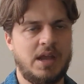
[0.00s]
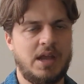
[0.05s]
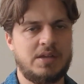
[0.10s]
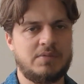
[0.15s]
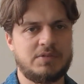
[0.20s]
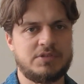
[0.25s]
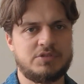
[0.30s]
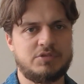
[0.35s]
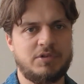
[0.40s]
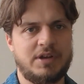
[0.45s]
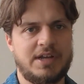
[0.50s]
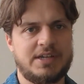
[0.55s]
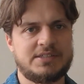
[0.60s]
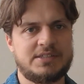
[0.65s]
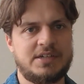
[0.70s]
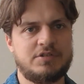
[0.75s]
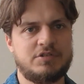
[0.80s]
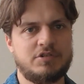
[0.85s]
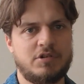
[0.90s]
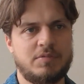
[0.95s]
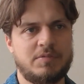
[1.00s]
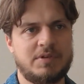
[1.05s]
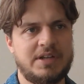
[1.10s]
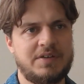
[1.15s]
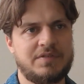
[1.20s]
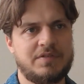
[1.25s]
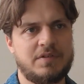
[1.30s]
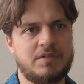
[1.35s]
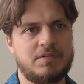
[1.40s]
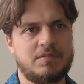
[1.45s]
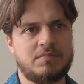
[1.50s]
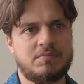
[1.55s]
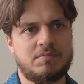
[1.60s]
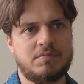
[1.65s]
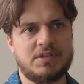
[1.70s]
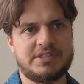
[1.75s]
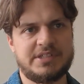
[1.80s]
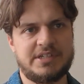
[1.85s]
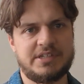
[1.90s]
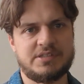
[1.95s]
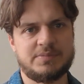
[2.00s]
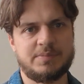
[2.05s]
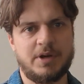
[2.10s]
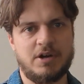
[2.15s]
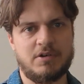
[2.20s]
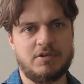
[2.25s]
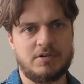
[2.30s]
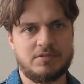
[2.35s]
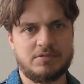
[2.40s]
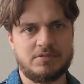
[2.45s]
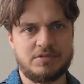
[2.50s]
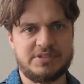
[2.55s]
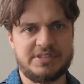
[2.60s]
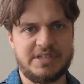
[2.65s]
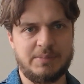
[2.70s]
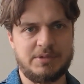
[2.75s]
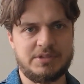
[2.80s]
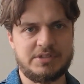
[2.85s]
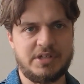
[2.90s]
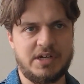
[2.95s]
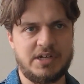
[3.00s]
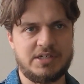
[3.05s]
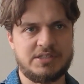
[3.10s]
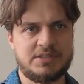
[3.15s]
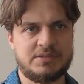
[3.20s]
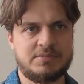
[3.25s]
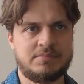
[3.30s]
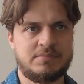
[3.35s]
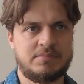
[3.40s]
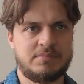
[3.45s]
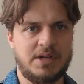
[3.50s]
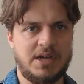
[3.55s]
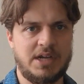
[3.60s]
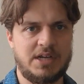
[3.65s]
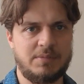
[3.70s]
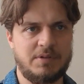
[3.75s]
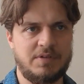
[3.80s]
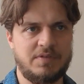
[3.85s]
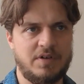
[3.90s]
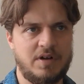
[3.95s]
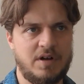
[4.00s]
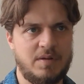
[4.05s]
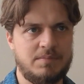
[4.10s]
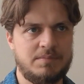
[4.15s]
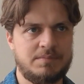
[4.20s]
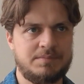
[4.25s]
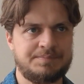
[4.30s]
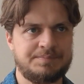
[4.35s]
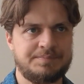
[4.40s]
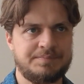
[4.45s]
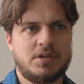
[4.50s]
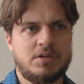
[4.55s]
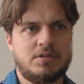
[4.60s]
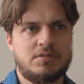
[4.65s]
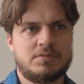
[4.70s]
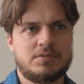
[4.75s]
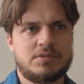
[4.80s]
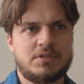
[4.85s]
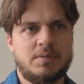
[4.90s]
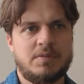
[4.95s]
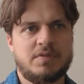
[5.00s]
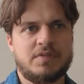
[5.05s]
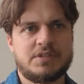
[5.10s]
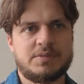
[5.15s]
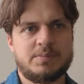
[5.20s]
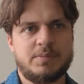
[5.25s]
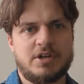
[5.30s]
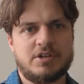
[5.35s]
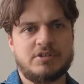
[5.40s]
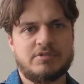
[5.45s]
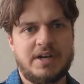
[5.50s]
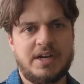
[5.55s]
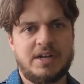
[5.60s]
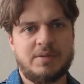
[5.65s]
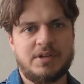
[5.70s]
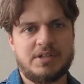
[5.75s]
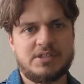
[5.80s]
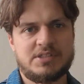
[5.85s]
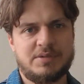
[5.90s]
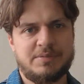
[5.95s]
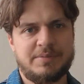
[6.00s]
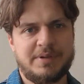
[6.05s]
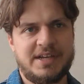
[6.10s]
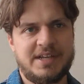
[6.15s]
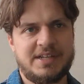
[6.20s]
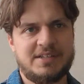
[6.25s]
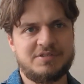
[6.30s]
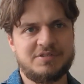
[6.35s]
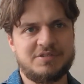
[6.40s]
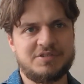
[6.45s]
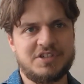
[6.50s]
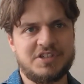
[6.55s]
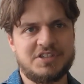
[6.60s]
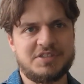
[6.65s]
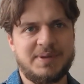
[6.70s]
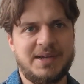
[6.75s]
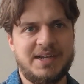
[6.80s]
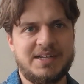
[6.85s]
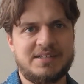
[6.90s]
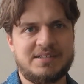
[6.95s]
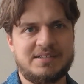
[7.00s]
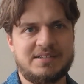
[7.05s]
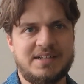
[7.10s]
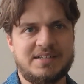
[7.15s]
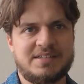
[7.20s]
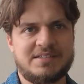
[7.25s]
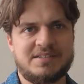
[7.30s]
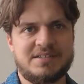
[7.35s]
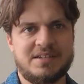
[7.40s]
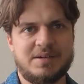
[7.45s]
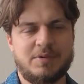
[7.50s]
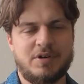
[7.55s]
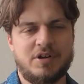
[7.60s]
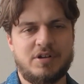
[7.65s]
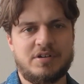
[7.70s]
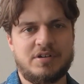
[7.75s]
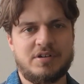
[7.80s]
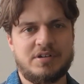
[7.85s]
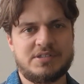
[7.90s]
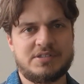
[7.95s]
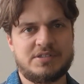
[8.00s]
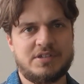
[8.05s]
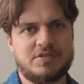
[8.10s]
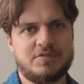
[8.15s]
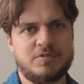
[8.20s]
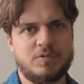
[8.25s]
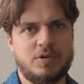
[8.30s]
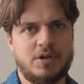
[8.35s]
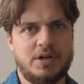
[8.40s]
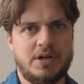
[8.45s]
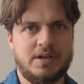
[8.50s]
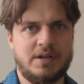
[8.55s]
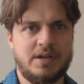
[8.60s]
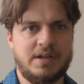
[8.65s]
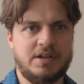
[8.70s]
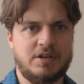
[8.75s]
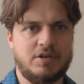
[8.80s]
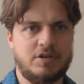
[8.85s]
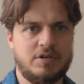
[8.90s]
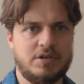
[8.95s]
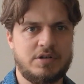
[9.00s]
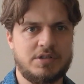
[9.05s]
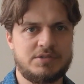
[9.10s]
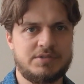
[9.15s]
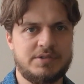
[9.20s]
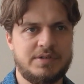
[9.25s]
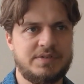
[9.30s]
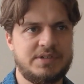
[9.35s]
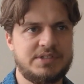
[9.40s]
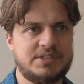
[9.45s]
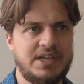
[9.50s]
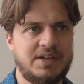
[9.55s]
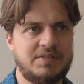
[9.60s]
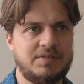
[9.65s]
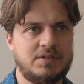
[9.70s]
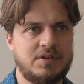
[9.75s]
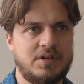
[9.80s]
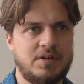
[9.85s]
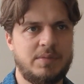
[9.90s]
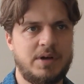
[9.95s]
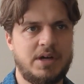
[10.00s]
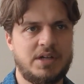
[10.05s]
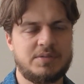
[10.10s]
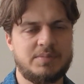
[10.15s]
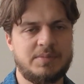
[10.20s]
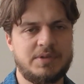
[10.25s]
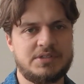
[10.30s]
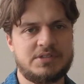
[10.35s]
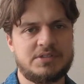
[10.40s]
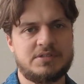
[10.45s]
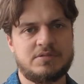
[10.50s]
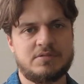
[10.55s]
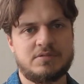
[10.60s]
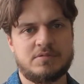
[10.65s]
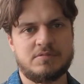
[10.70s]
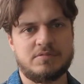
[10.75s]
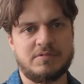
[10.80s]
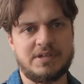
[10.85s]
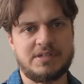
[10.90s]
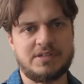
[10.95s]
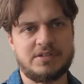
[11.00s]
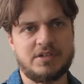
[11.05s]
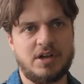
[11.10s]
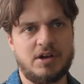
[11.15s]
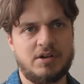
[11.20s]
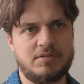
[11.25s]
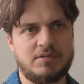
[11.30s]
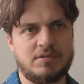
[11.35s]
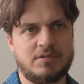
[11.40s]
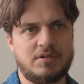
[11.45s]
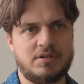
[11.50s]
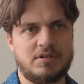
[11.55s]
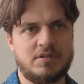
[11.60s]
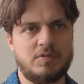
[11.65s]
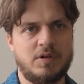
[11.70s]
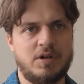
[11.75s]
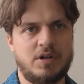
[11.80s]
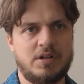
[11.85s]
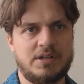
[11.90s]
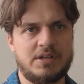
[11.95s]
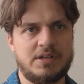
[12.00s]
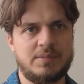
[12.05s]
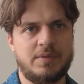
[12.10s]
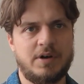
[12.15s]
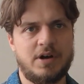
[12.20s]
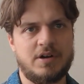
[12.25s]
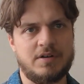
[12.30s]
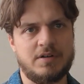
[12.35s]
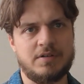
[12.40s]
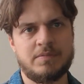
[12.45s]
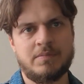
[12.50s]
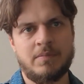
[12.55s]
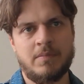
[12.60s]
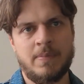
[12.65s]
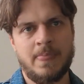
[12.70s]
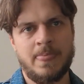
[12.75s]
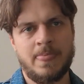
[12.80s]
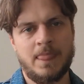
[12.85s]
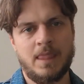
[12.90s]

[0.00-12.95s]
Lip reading: and was actually doing whatever was in his power to sabotage Animal Farm. So some of the smarter animals to begin to suspect that Napoleon is not ruling in accordance with the 7 commandments written down on the wall in the barn.